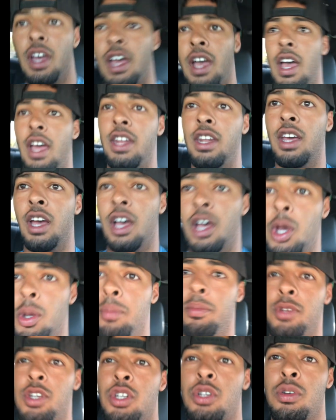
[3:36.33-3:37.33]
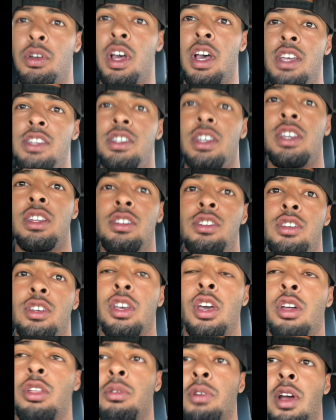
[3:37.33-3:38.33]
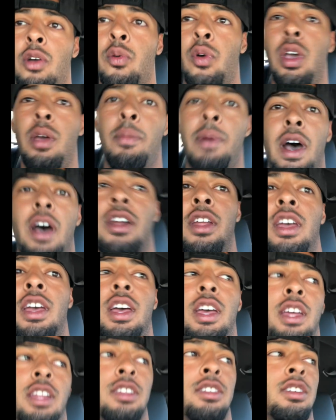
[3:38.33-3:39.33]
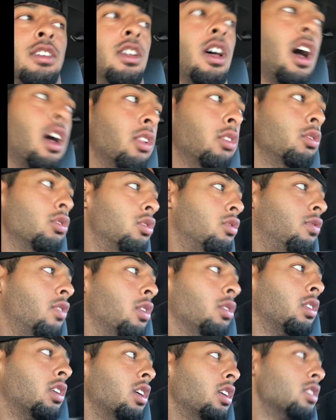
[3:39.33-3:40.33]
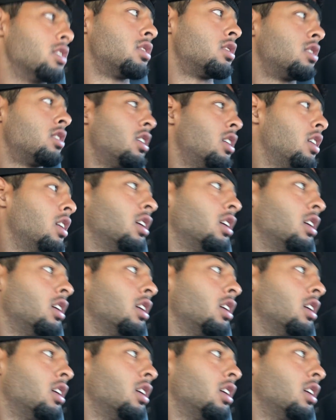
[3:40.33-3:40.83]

and just realizing to go the right way about it and to not lose focus.